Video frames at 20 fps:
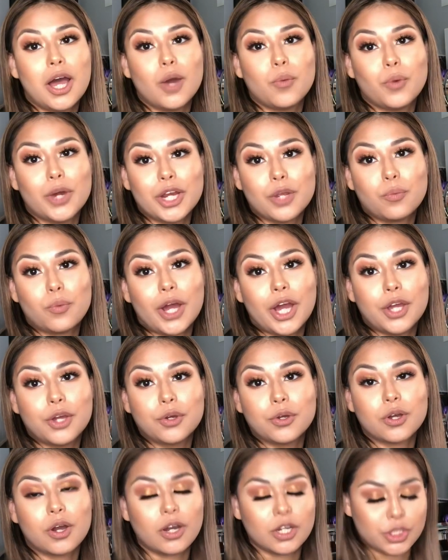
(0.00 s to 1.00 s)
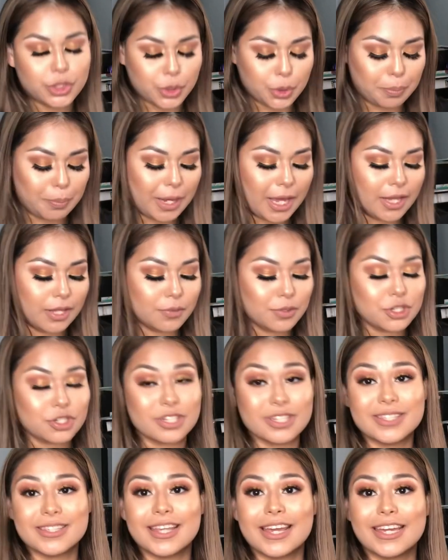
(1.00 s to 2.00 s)
Wet n Wild contour palette, which
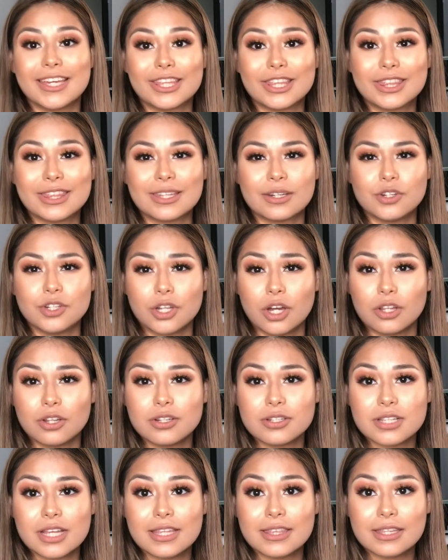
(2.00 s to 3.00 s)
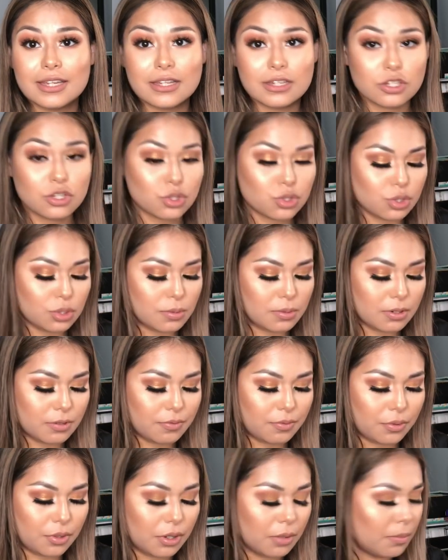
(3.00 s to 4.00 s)
is like $3, I think. It's super
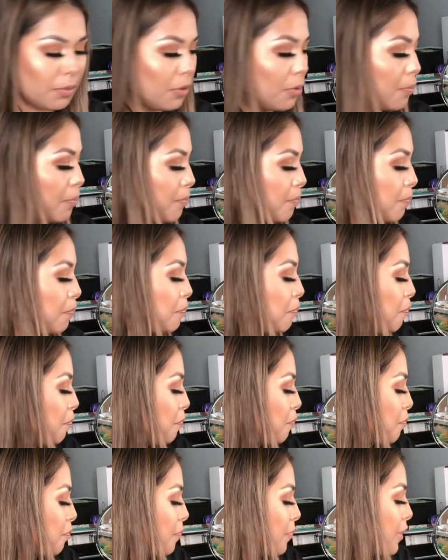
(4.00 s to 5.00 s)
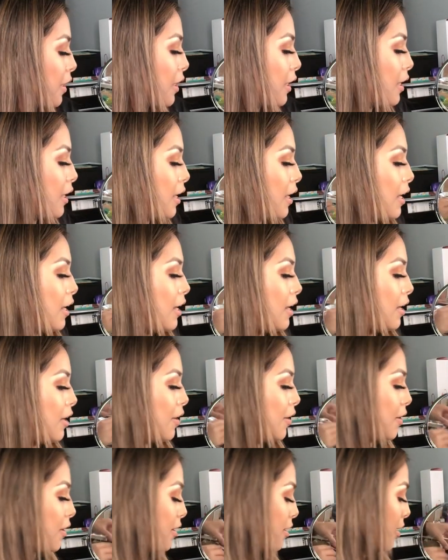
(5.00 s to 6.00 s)
affordable.
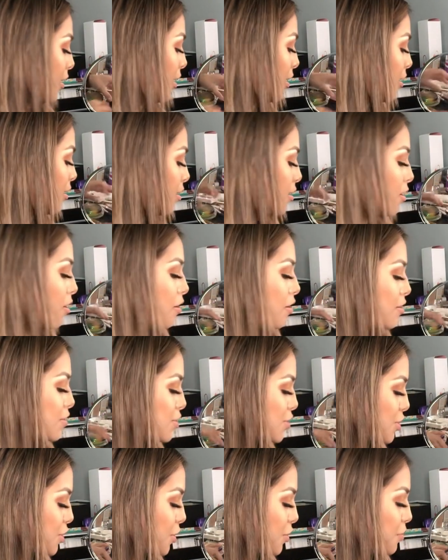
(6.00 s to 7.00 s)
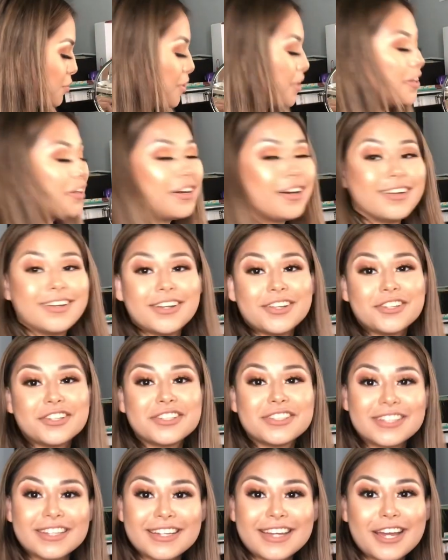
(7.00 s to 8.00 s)
Okay, and also another
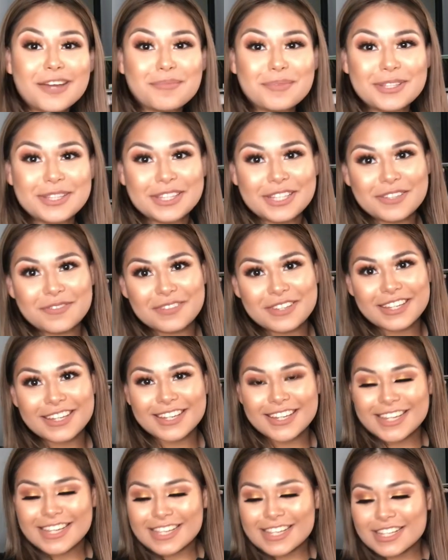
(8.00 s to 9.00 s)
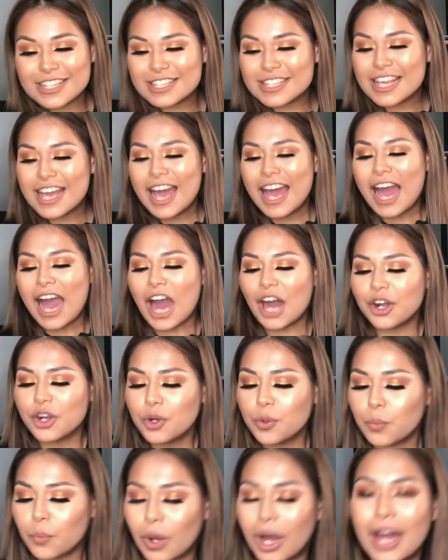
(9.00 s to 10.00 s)
look I've been loving is, I don't
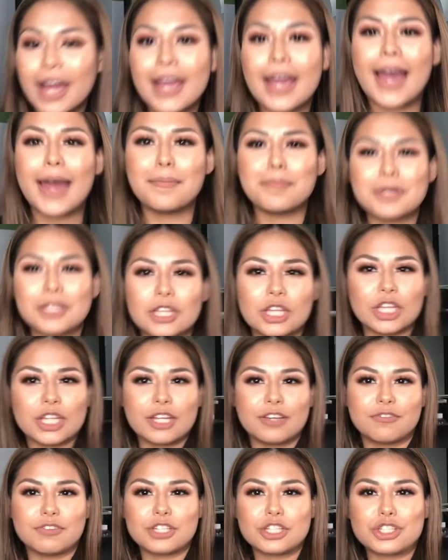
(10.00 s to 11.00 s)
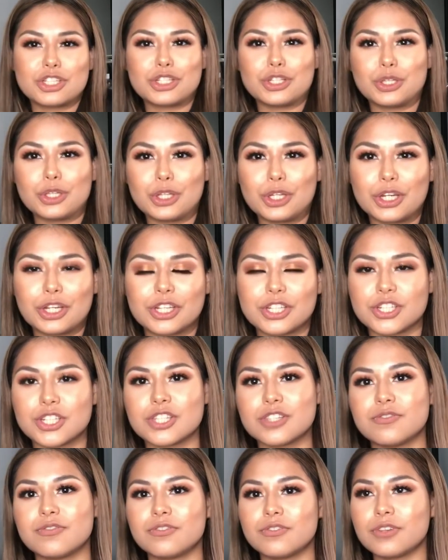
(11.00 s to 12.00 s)
know why I've been loving to look just